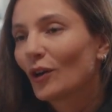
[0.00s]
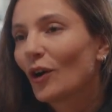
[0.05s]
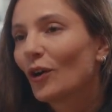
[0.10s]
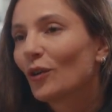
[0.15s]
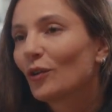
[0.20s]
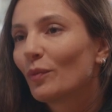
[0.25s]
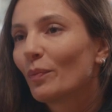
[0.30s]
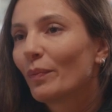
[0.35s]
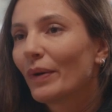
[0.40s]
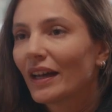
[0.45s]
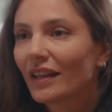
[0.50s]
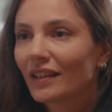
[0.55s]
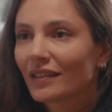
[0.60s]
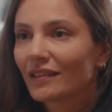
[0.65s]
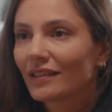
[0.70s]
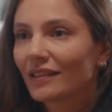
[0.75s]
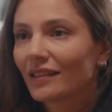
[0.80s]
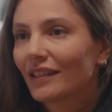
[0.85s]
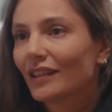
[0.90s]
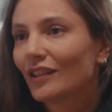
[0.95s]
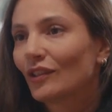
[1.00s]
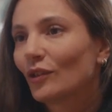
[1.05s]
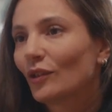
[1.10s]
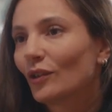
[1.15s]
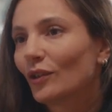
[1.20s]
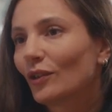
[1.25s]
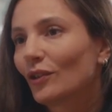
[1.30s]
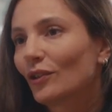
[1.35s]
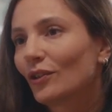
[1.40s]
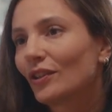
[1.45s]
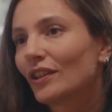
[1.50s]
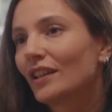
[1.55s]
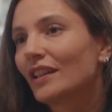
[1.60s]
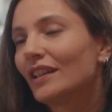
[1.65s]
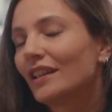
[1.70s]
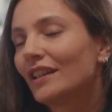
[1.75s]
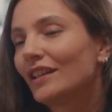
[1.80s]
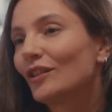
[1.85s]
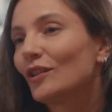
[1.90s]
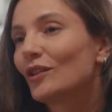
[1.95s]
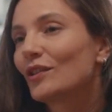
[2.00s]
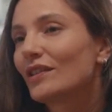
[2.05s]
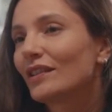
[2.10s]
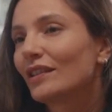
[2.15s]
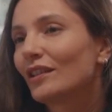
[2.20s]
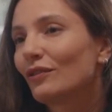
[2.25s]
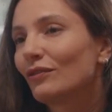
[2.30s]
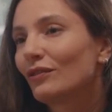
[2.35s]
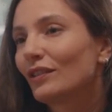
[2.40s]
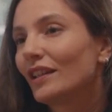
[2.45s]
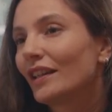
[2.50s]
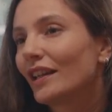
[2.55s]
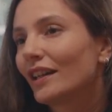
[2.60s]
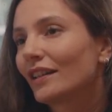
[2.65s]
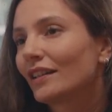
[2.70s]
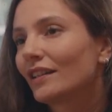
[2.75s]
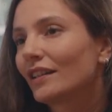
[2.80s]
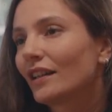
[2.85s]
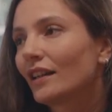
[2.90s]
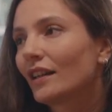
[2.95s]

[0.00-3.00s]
own path in the cinephilia.